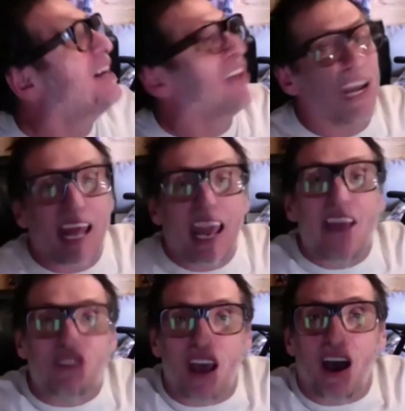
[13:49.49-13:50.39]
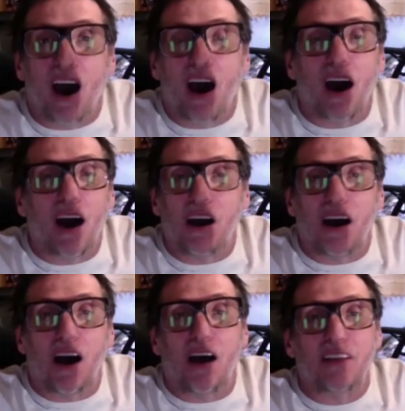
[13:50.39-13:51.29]
The leaves
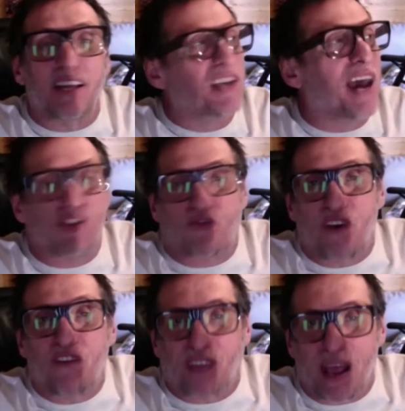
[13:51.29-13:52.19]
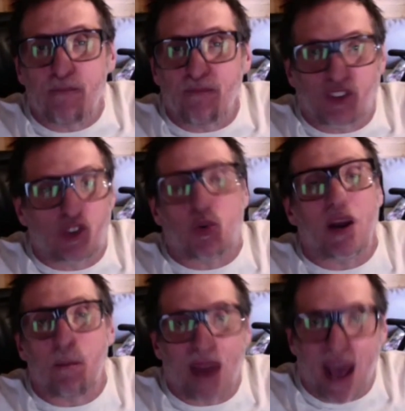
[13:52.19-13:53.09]
it takes 15 to
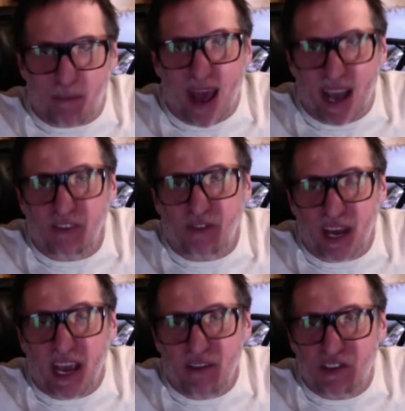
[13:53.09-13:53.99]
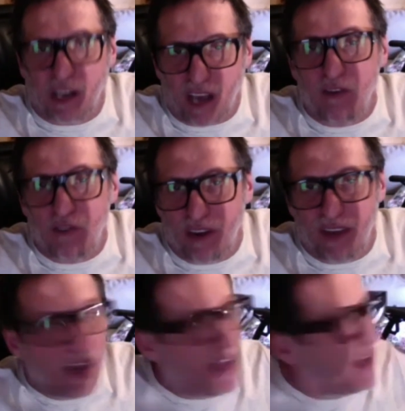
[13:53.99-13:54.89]
20 black bags of leaves to get rid of it.